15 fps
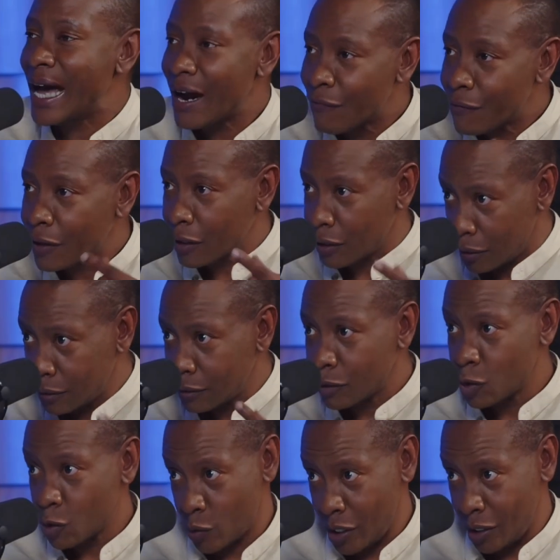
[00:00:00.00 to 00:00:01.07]

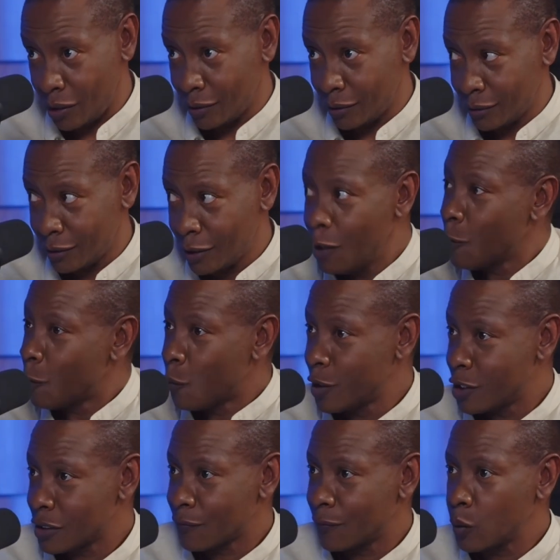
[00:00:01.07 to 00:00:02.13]
inter-Africa trade,
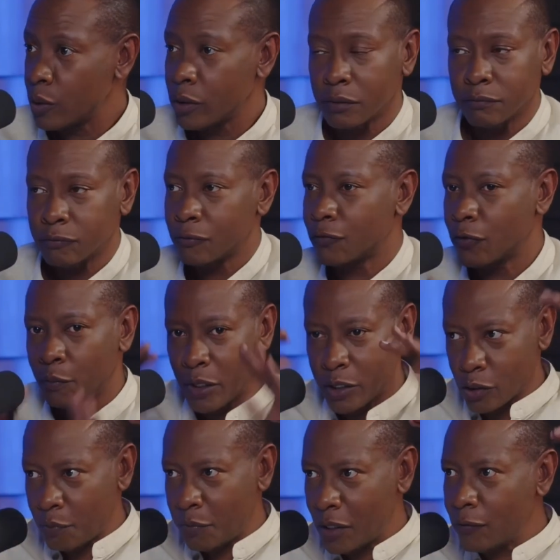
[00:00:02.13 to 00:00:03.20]
which is good.
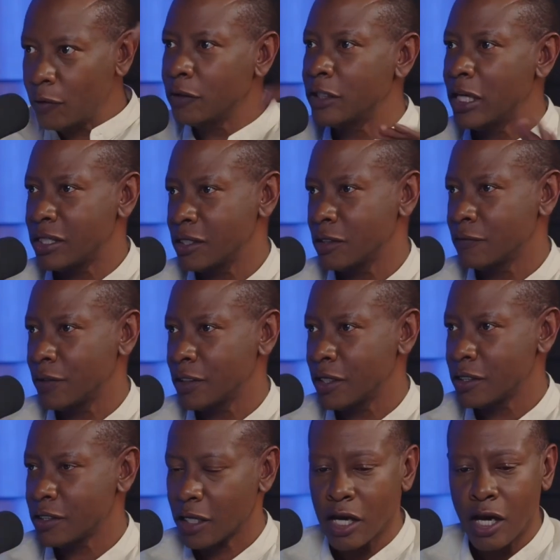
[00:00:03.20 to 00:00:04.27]
From a top level, that sounds
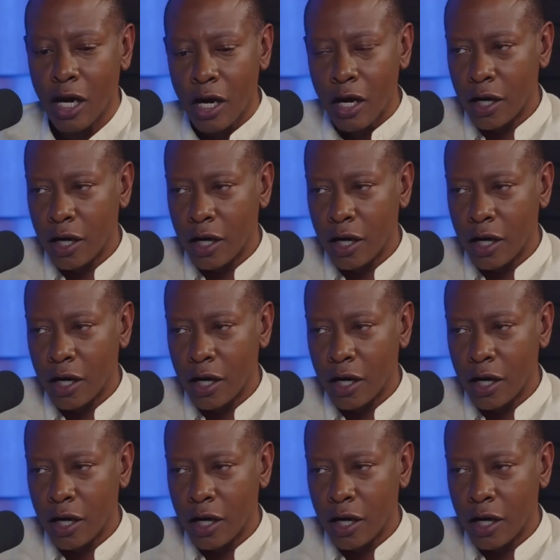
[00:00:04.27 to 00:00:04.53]
fantastic.